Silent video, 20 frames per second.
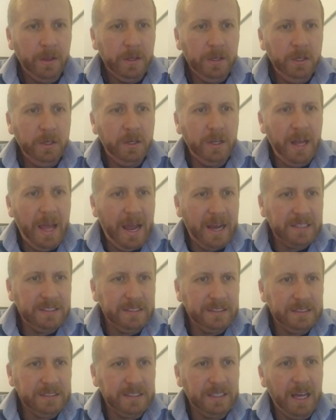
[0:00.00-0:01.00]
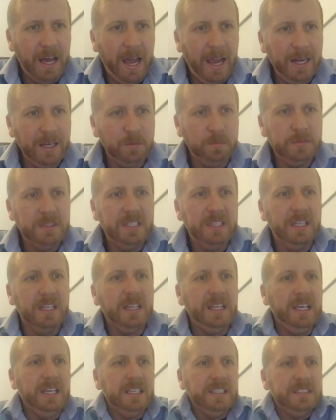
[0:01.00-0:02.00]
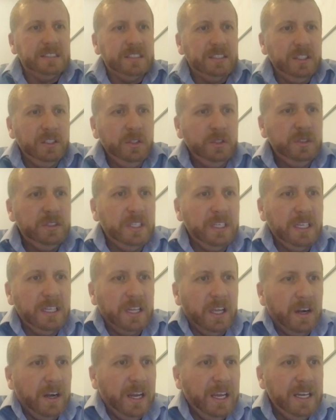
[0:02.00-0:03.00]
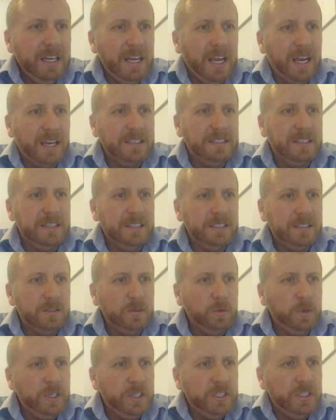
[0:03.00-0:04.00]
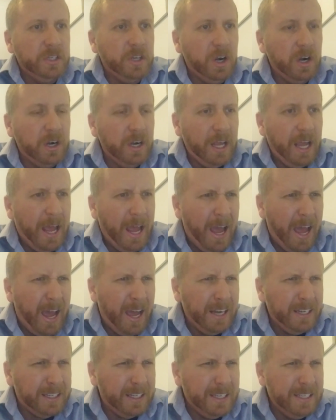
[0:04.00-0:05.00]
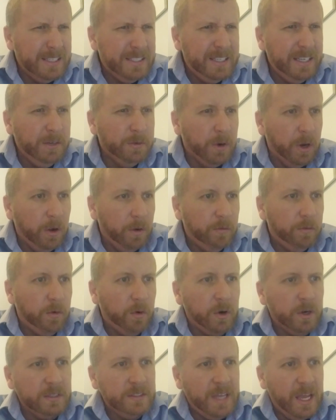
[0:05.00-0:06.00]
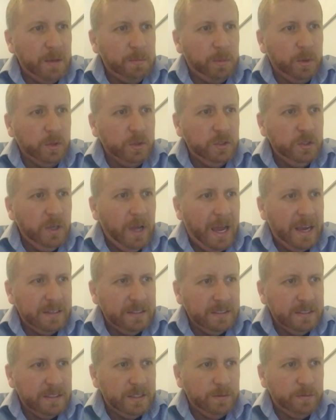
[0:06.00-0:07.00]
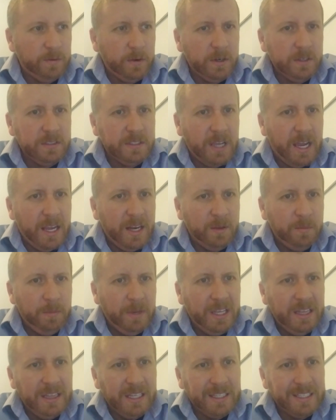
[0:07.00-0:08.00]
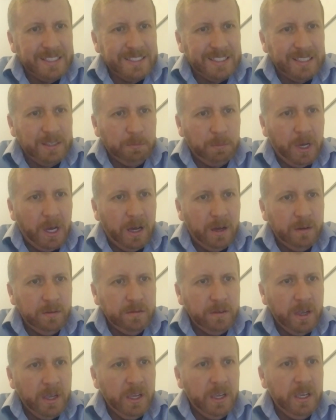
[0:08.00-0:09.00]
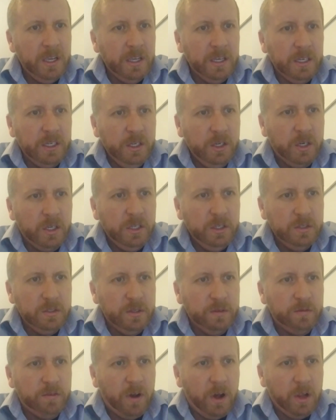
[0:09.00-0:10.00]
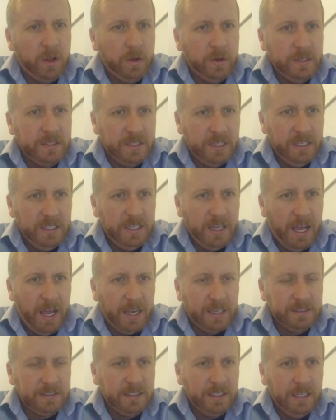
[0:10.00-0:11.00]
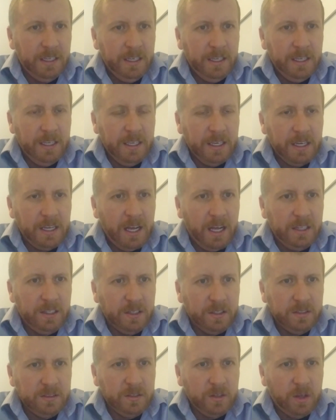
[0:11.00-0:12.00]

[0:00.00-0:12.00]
You can access the items in the list using their indexes, which start at 0. For example, to access the first item in the list above, you can use the following syntax. Colors,